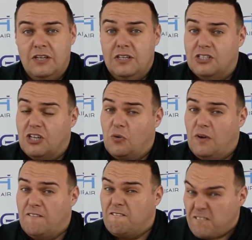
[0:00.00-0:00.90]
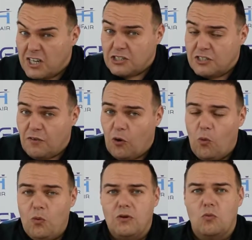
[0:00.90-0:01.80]
So first of
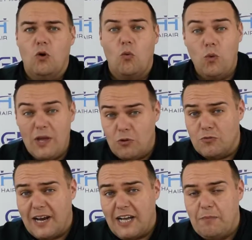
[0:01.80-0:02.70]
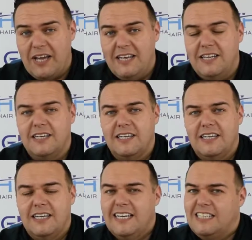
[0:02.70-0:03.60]
all, what we would recommend
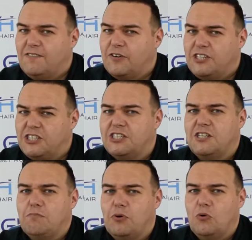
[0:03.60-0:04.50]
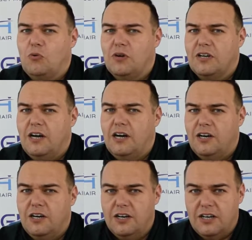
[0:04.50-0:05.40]
is a very simple
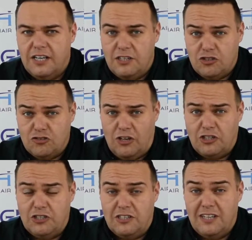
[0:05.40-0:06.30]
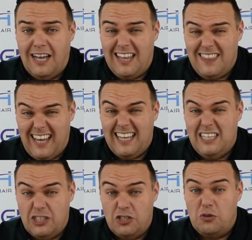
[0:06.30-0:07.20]
instruction, and that
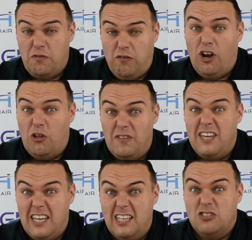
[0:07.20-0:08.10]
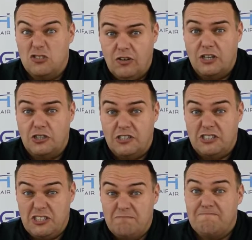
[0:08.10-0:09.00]
is to follow the
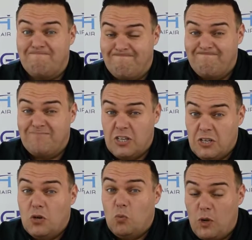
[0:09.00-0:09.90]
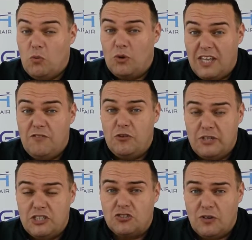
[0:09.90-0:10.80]
instructions. We will give you
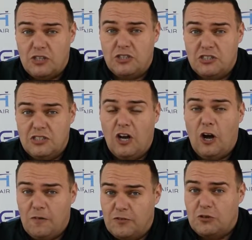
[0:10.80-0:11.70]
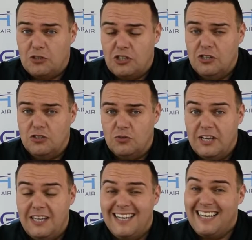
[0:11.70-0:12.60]
instructions after your
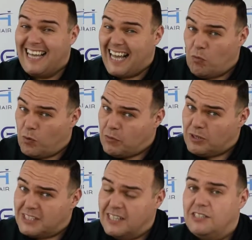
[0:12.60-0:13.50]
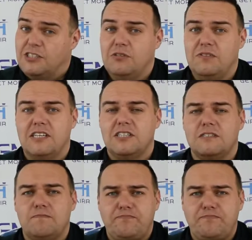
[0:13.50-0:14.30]
surgery, and we would say to you this: